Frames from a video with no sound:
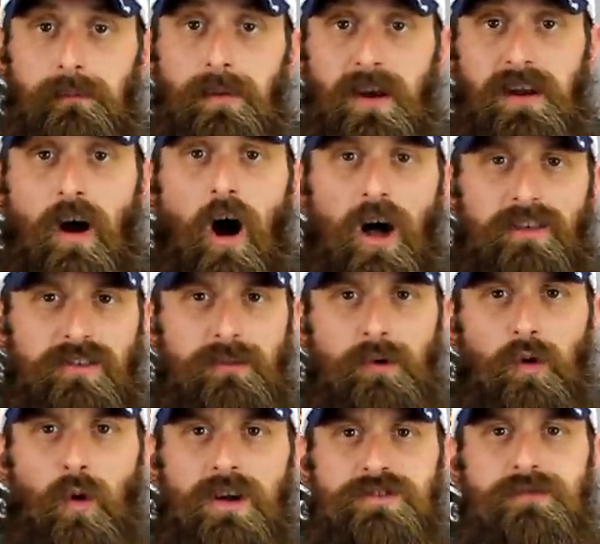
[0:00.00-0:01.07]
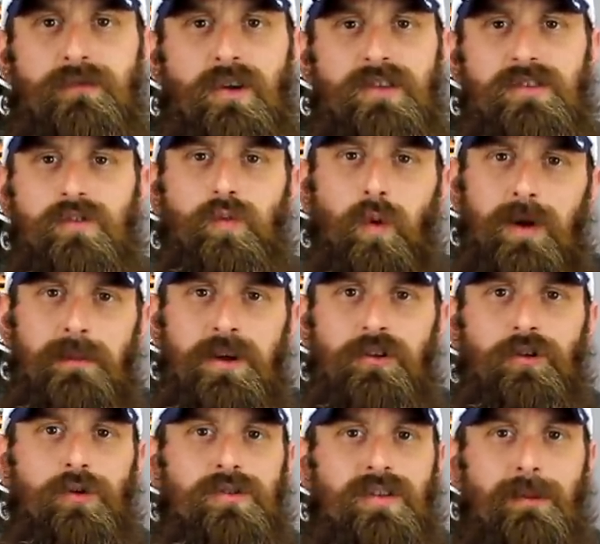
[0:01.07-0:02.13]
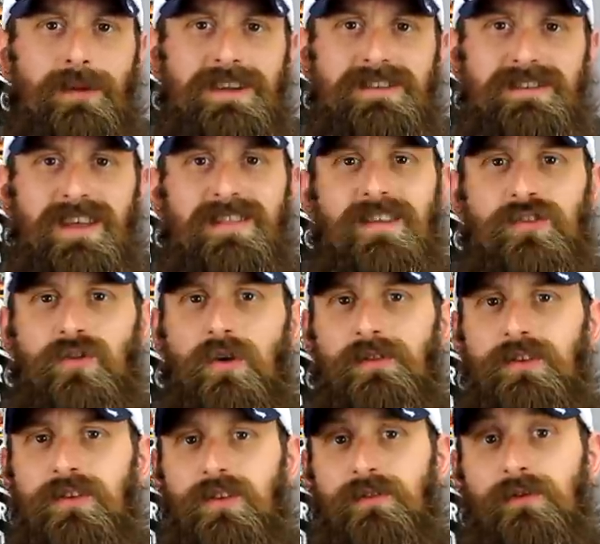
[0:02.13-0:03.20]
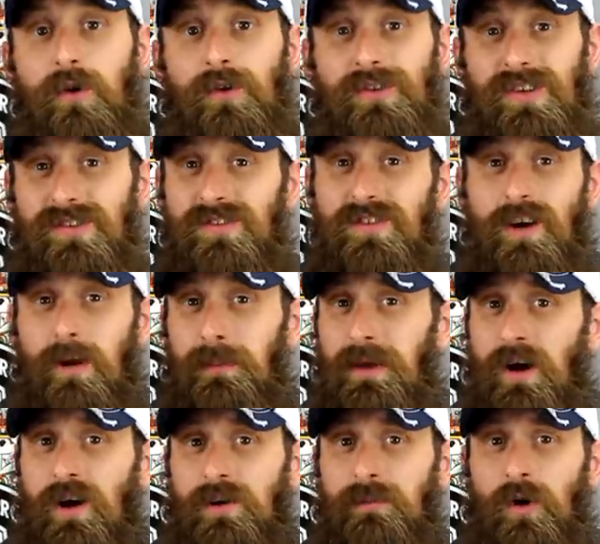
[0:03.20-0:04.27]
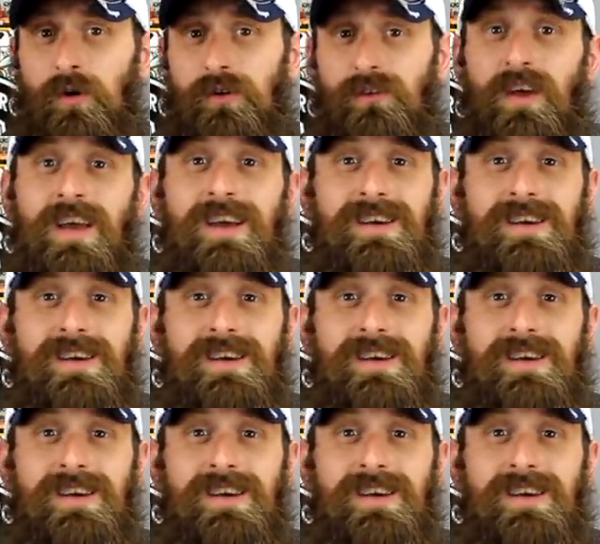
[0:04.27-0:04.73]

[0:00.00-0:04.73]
But awesome question, Francis. What I'm going to do is I'm going to send this over to the folks at CRP Automotive,